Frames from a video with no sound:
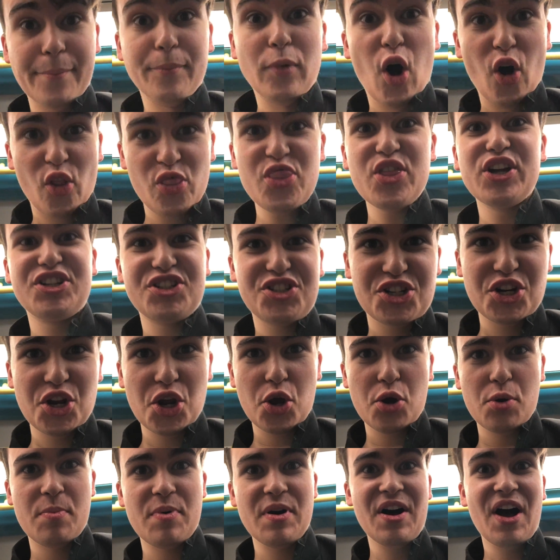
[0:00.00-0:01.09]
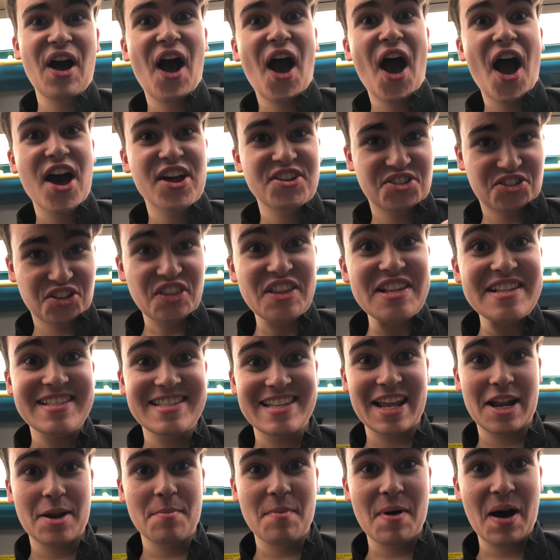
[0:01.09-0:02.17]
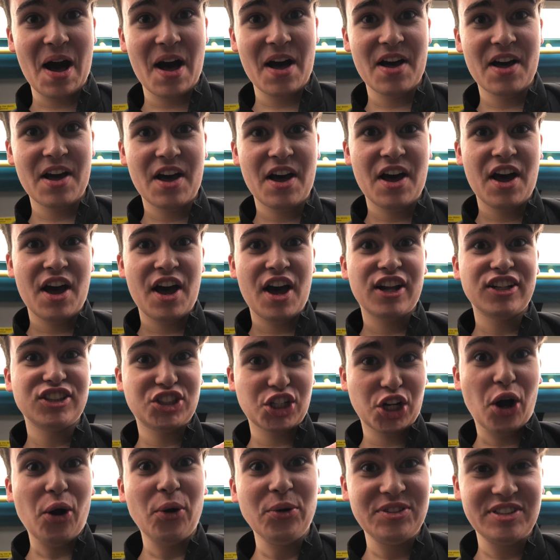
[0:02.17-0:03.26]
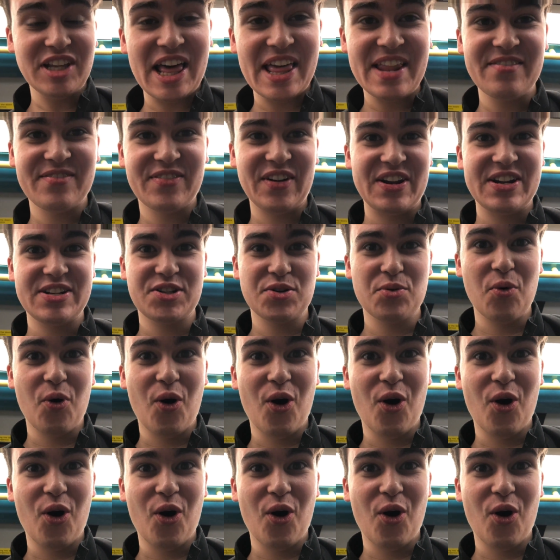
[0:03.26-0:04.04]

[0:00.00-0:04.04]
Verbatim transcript: I'm on the tube to the cinema to go to Infinity